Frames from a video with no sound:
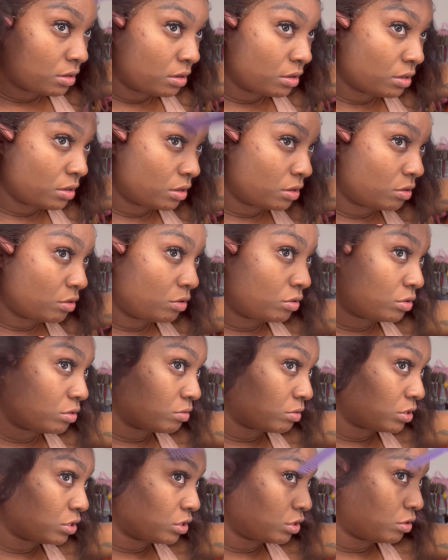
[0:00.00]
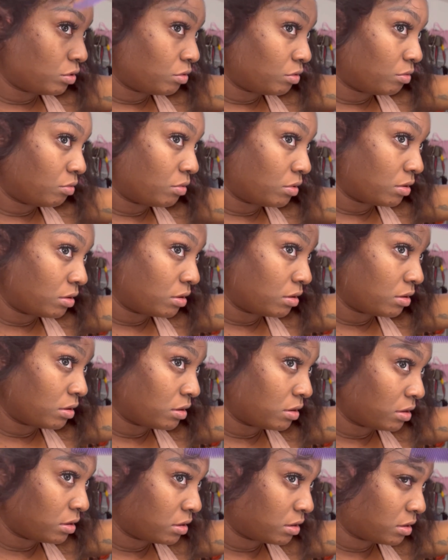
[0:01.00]
Use what you
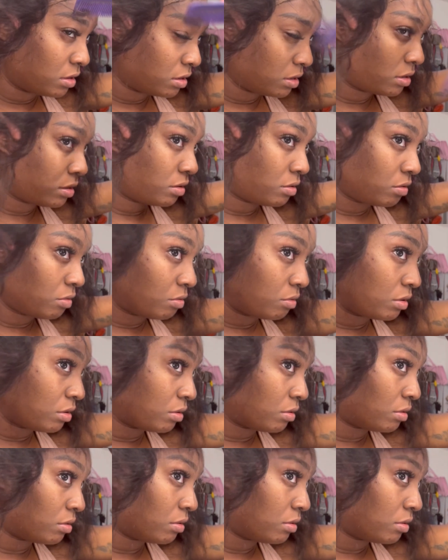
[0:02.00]
will.